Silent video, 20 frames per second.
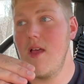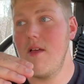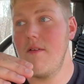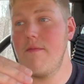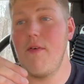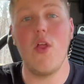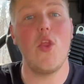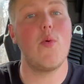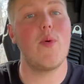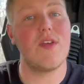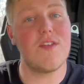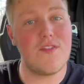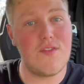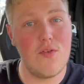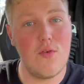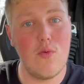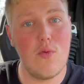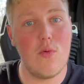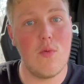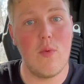following
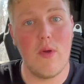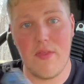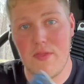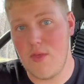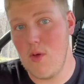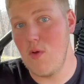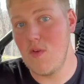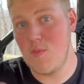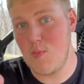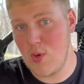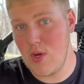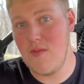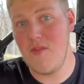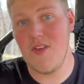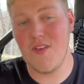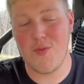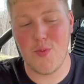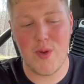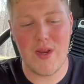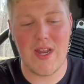suit with those
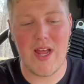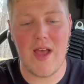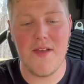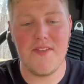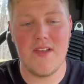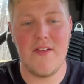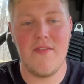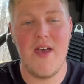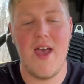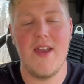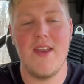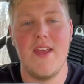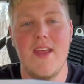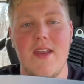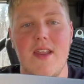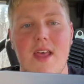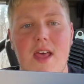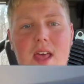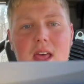previous WE knives that I've had in.